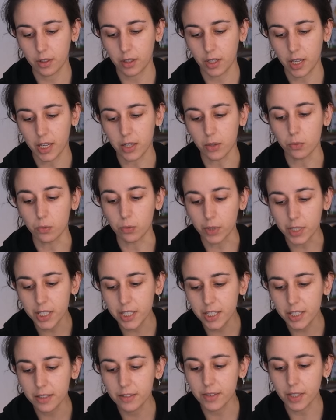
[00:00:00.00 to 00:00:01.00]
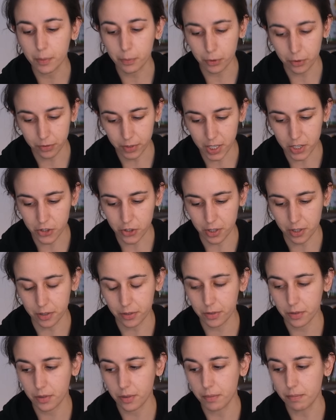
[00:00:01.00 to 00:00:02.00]
a reading
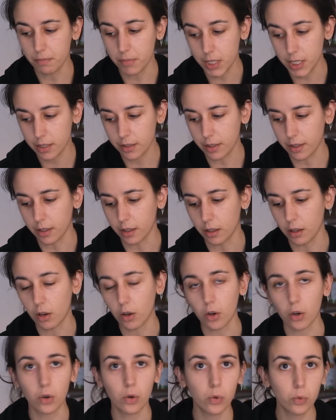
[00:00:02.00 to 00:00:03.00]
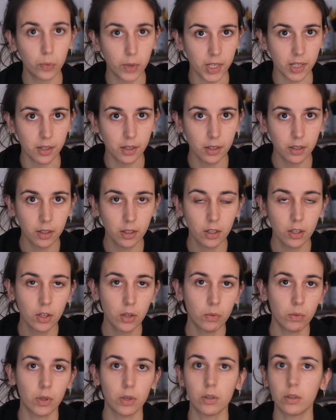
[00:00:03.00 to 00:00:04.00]
deprivation, meaning a whole week
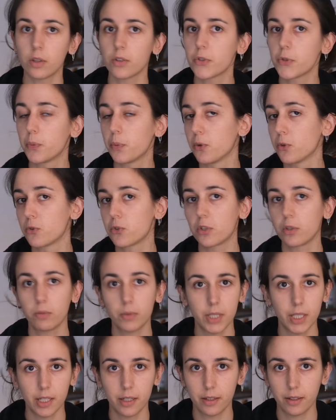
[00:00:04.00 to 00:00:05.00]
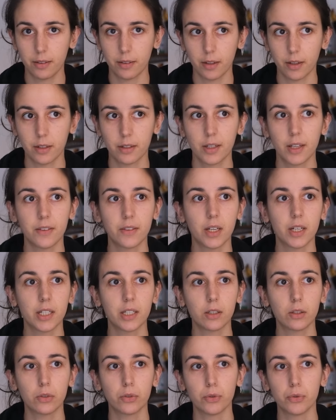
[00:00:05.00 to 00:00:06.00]
where you're not supposed to read anything. And that
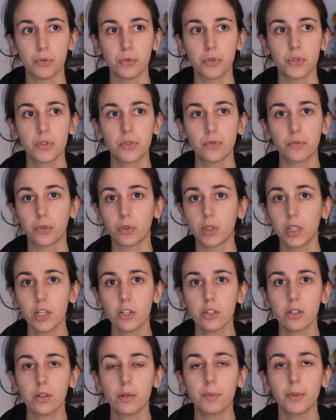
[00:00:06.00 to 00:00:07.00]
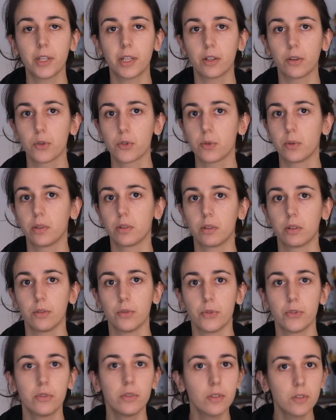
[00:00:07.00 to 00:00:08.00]
includes for leisure, but that also
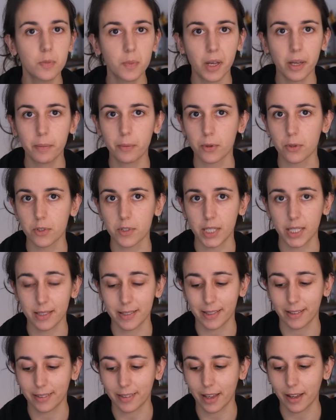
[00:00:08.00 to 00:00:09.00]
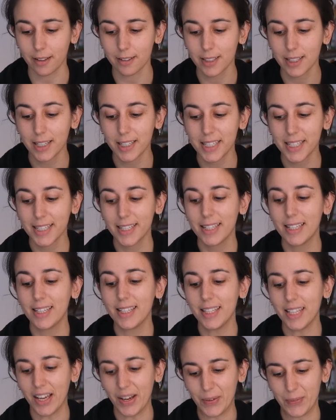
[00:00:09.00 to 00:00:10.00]
includes newspapers, things like that.
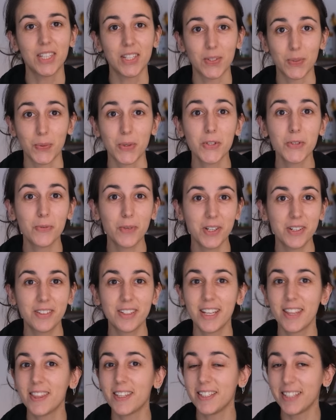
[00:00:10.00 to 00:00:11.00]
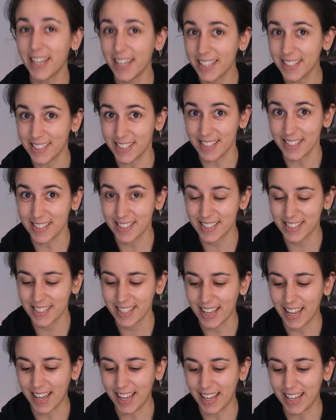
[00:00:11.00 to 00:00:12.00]
Now, this was written in the 90s,
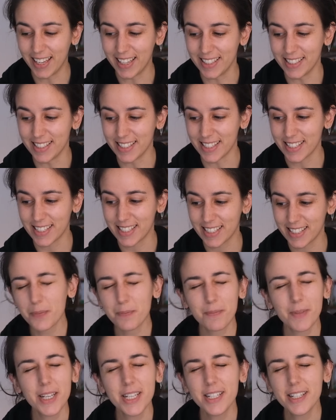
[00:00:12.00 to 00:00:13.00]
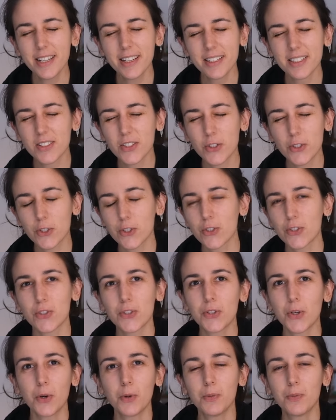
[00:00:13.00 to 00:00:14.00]
and media is just
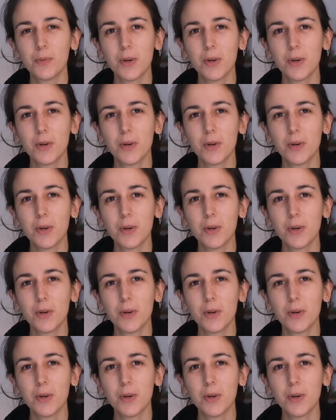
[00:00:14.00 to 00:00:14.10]
so